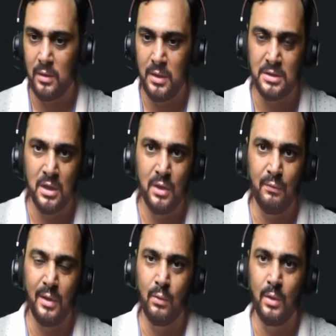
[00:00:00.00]
these are the
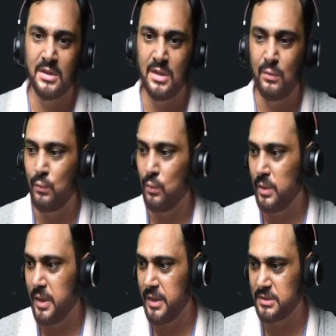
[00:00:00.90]
value, less than 4
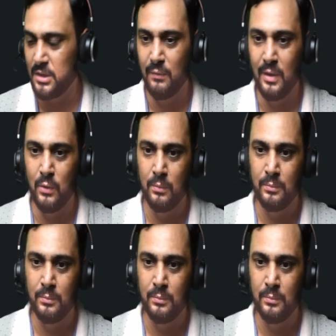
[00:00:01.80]
it is the value.